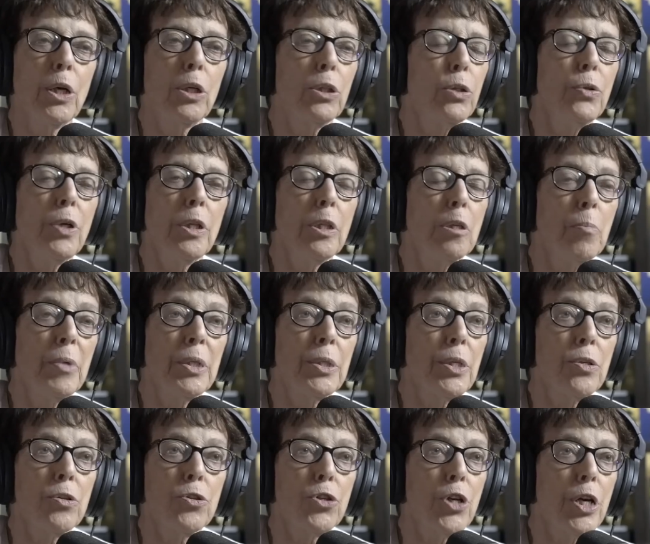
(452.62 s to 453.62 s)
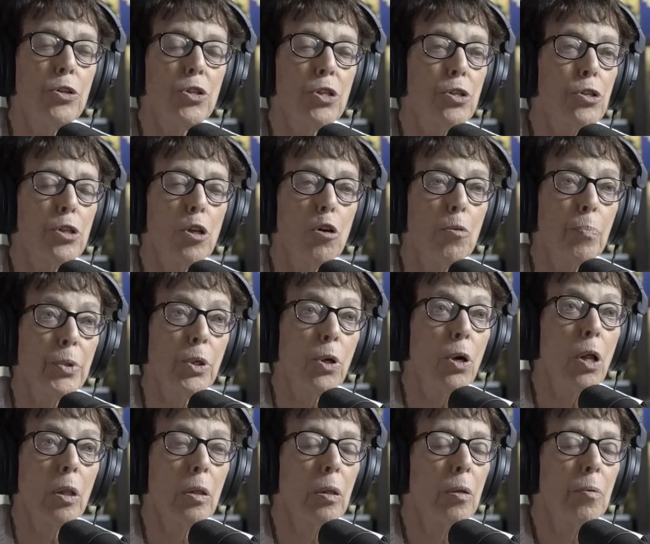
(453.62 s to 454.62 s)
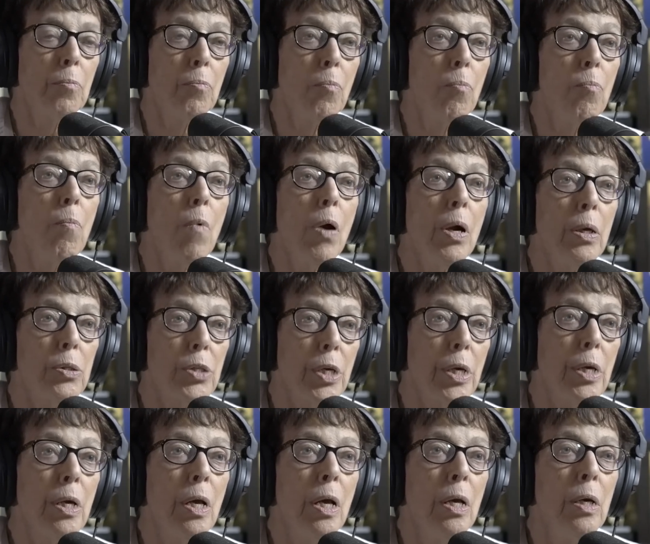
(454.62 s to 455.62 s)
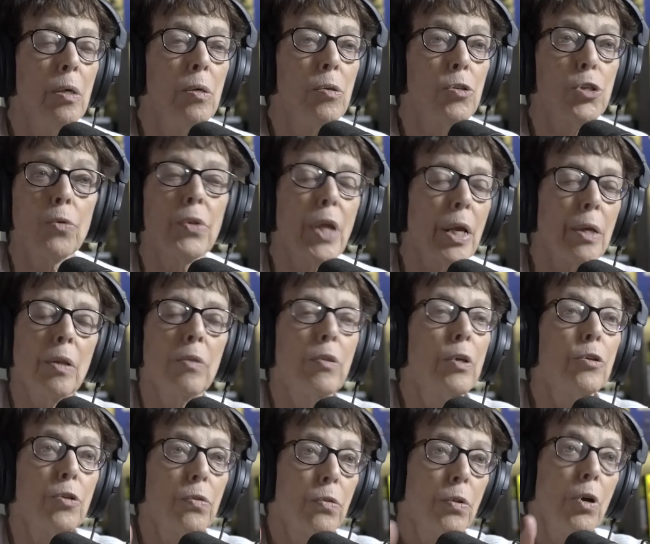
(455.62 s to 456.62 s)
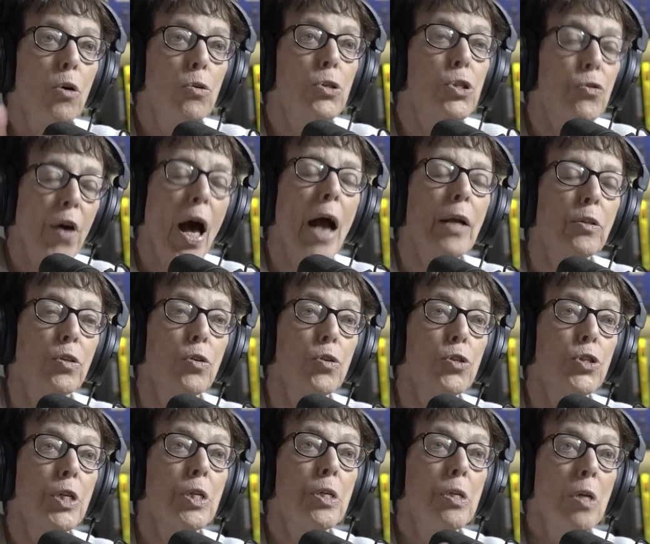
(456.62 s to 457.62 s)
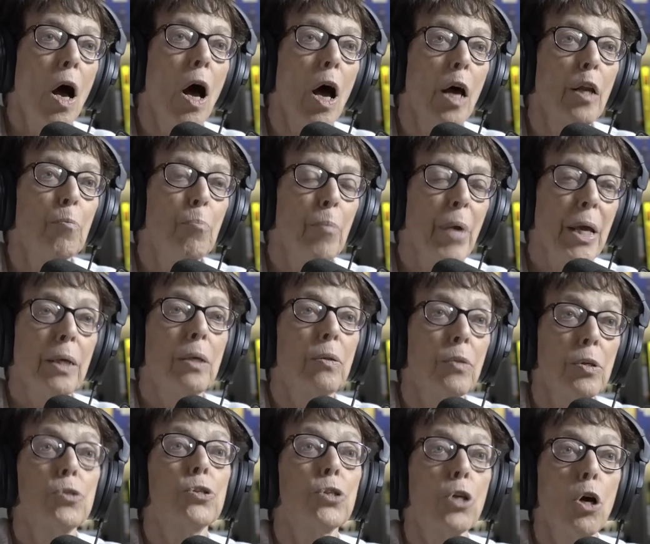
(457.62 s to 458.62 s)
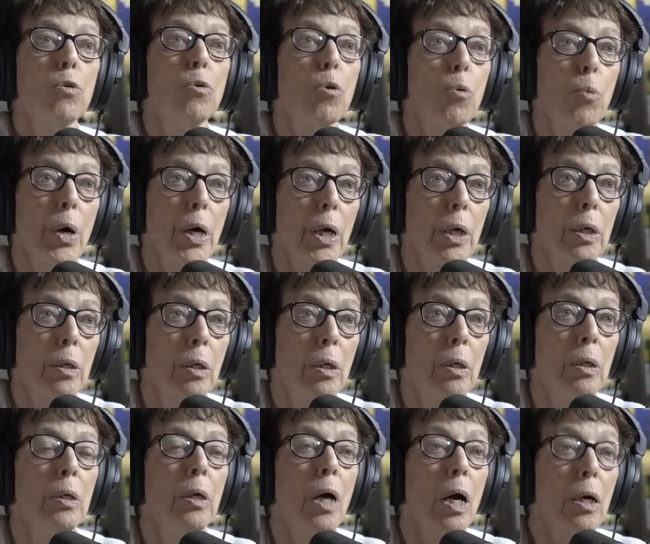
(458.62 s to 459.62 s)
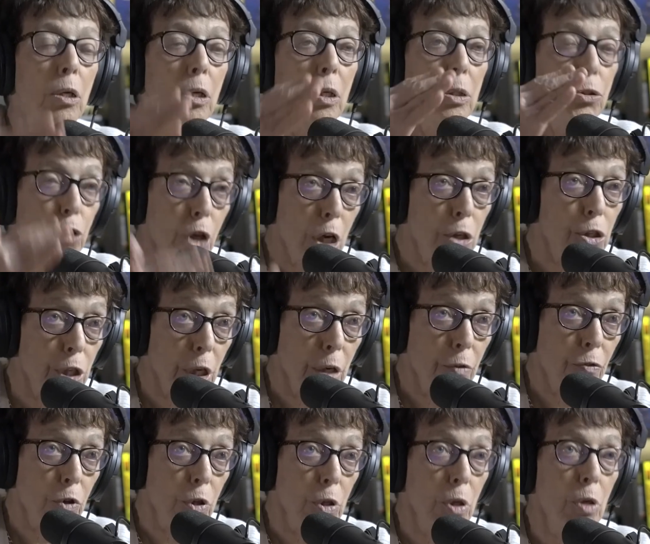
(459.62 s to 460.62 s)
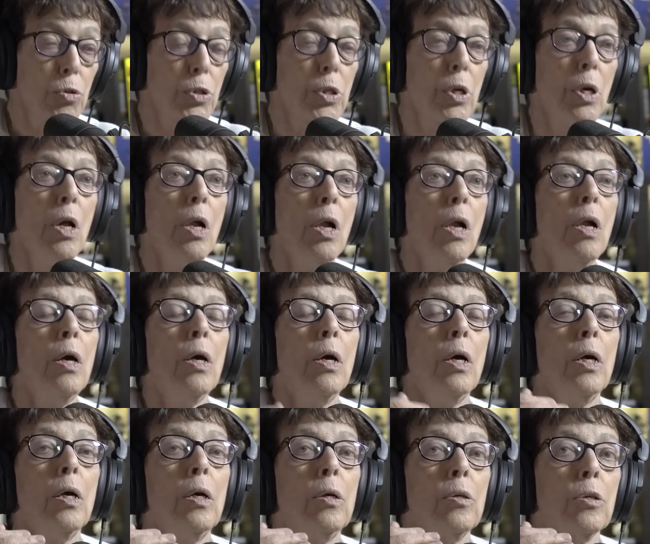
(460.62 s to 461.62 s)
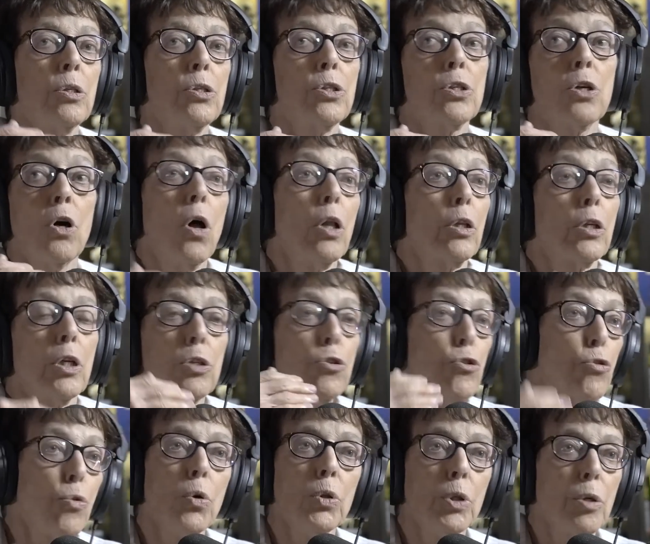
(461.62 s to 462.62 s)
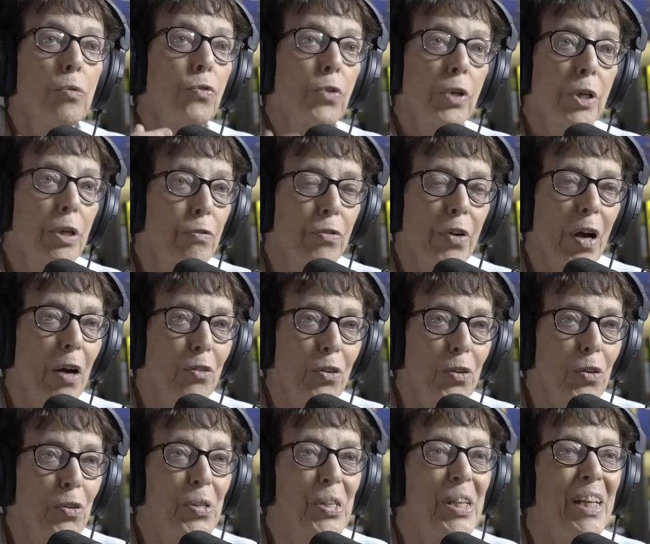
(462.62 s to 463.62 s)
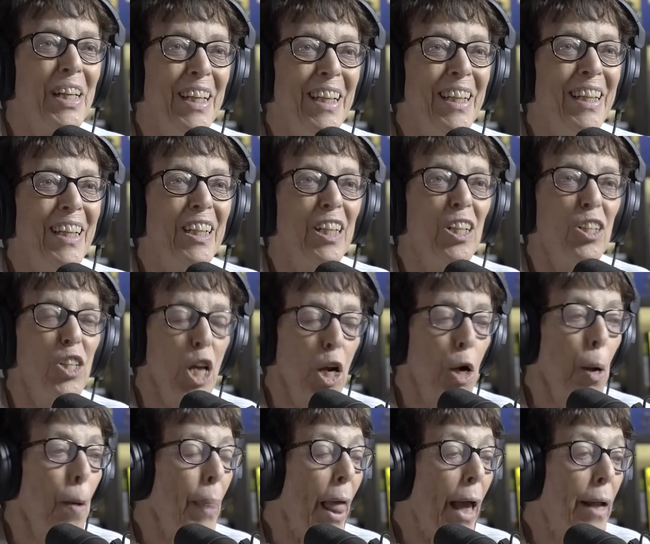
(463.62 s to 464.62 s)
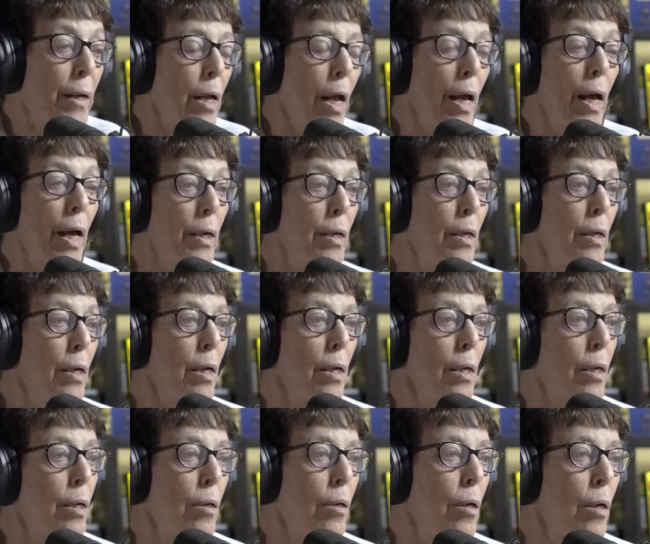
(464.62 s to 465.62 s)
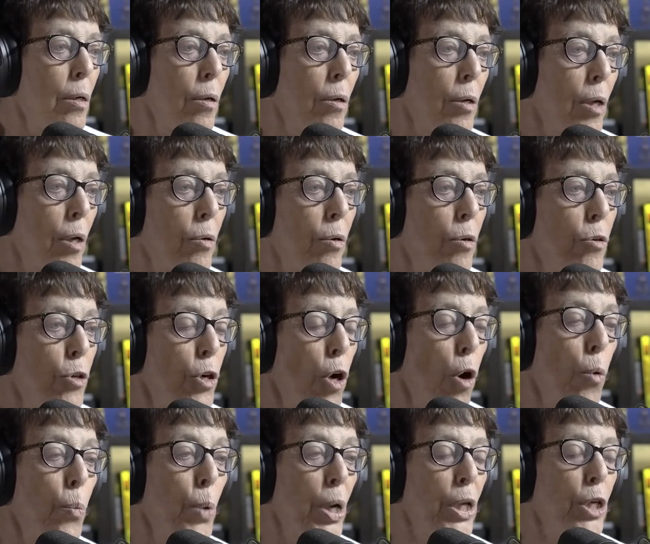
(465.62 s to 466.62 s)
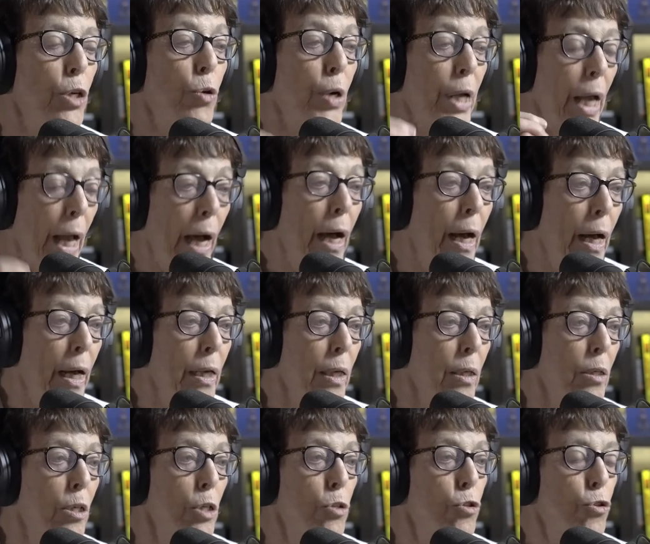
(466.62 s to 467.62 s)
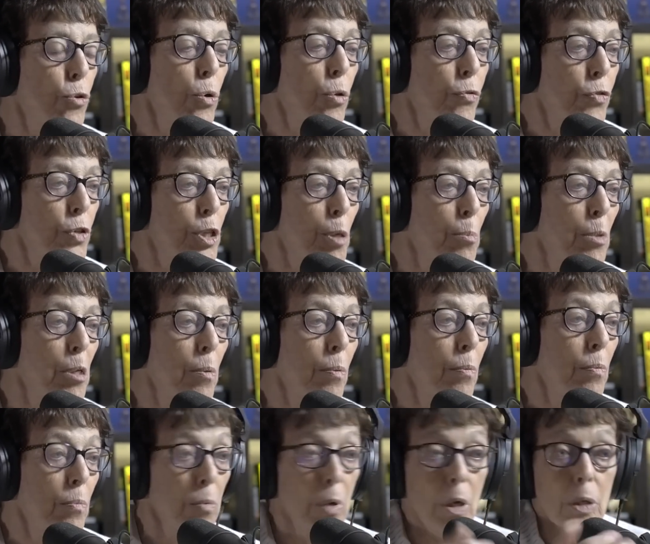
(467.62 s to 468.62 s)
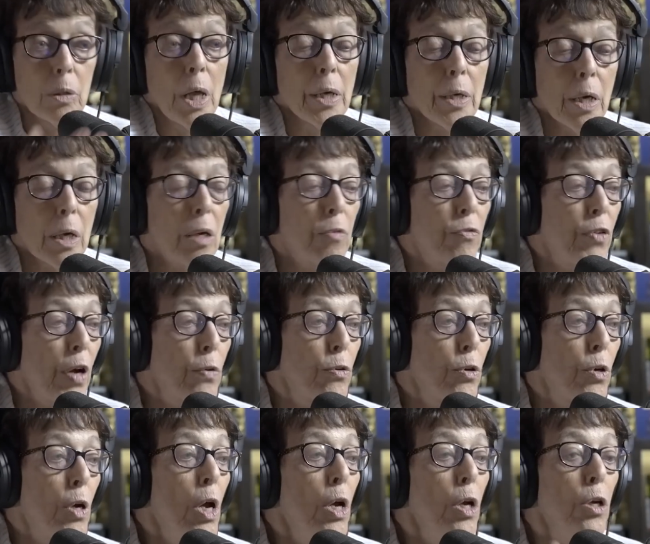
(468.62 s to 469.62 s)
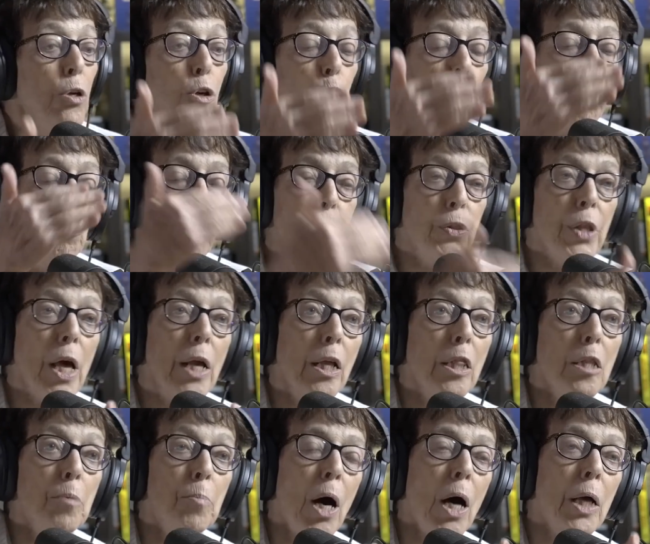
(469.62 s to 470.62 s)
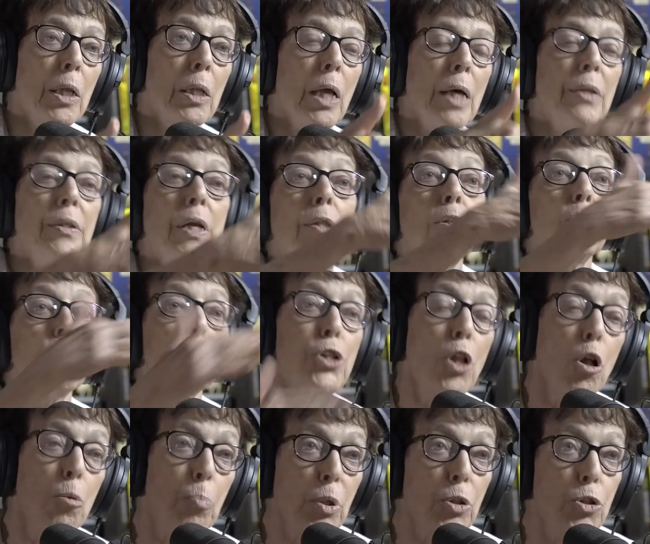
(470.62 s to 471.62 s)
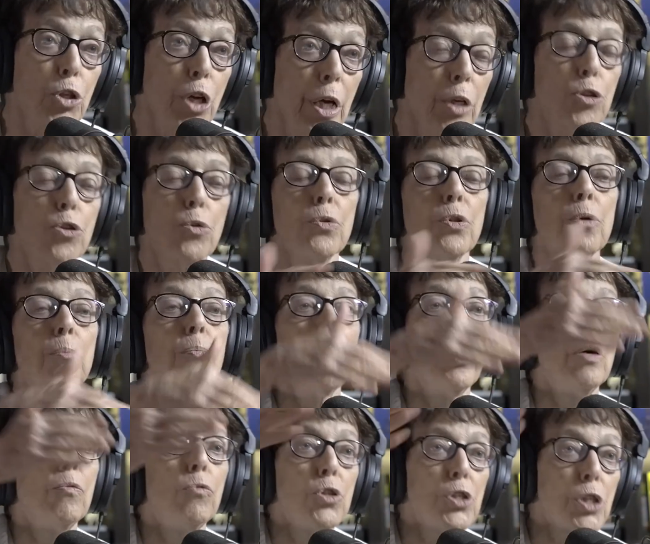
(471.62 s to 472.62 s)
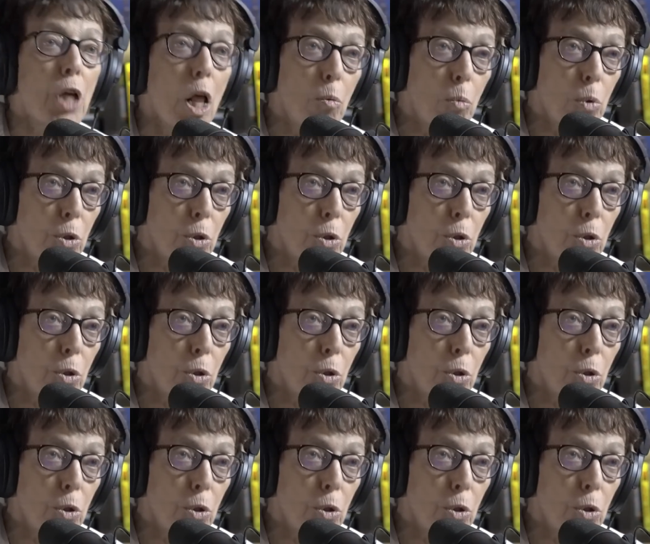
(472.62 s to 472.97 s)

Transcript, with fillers: included them, it didn't change the slope at all. Oh, right. Okay. See? So mm. that those factors did not make this go away. I see. Adjusting for those. It's called controlling for confounders. Okay. you know, and, and, you know, when you can control for something uh, like a confounder, you'll put that in the model and then the slope will change or the result